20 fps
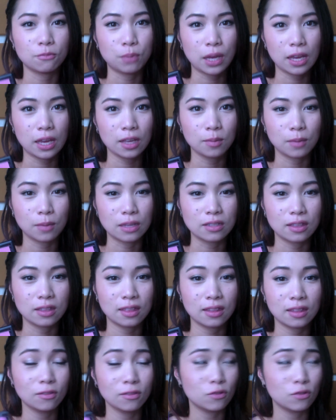pigment
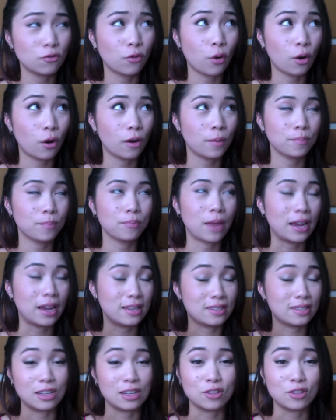for my
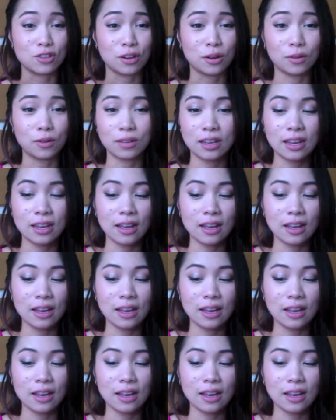skin tone.